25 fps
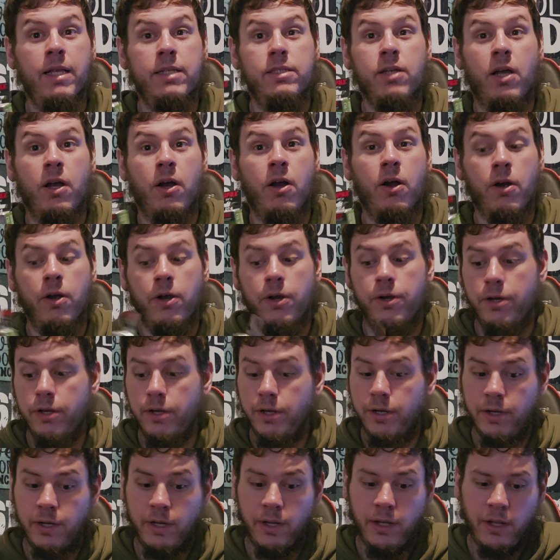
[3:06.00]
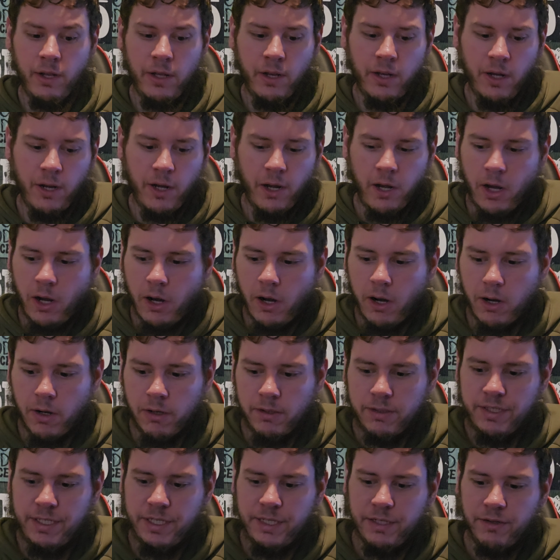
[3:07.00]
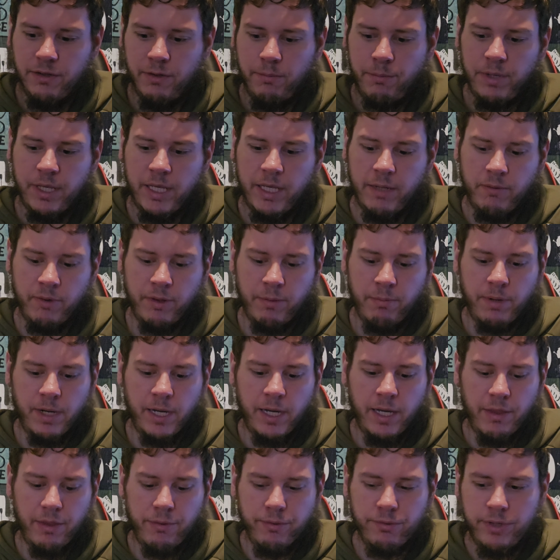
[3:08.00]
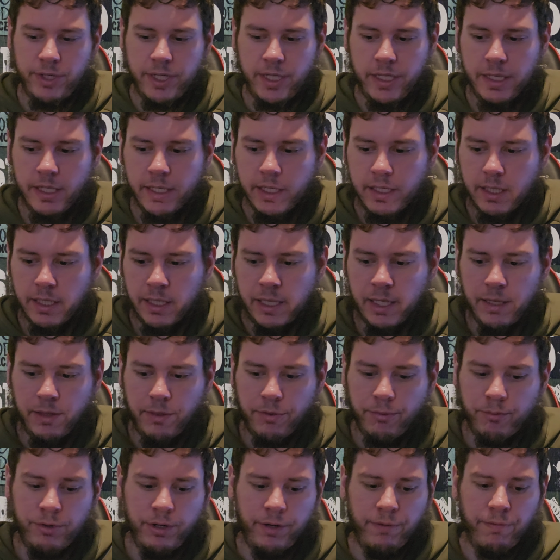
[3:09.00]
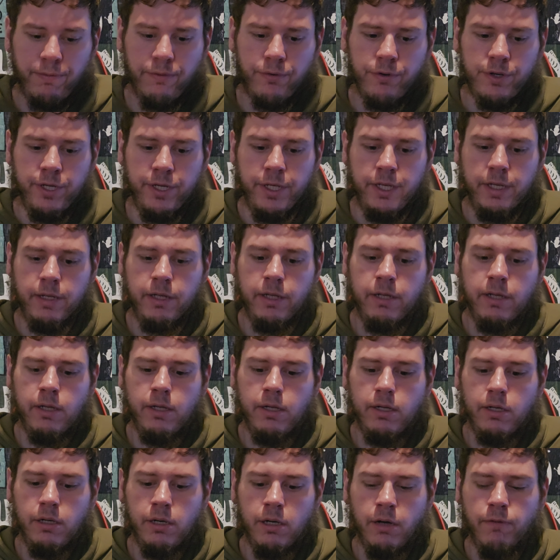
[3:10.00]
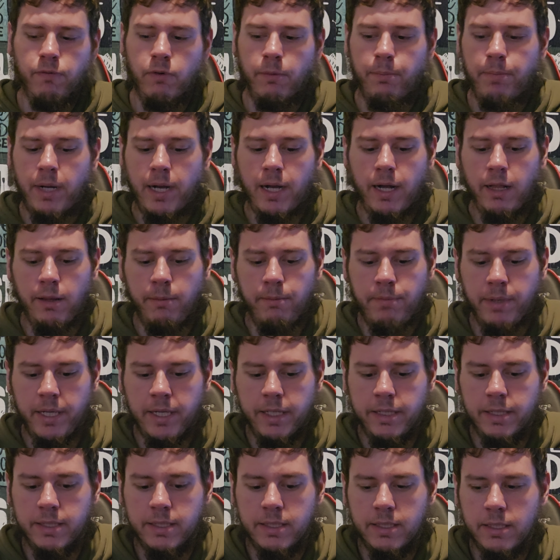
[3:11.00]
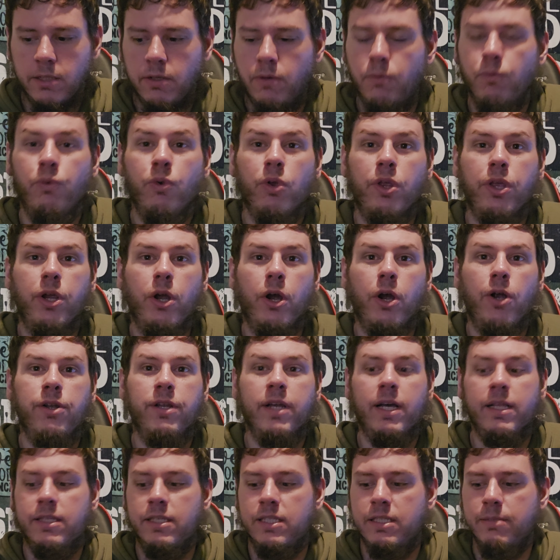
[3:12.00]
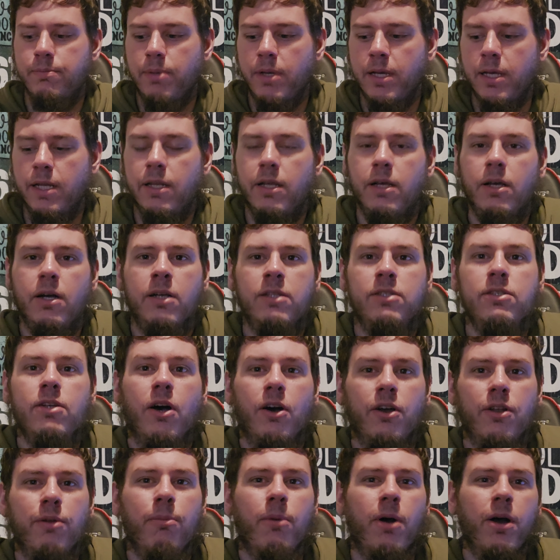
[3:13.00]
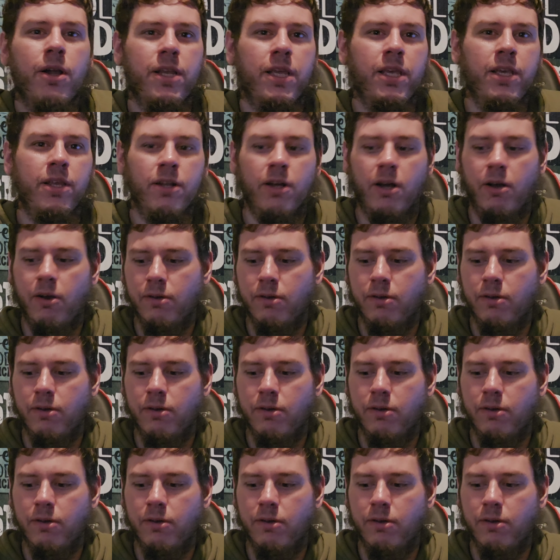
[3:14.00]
that's a hard deal to beat with buy 3 get 3 free of Rapala baits. Really hard not to spend a ton of money.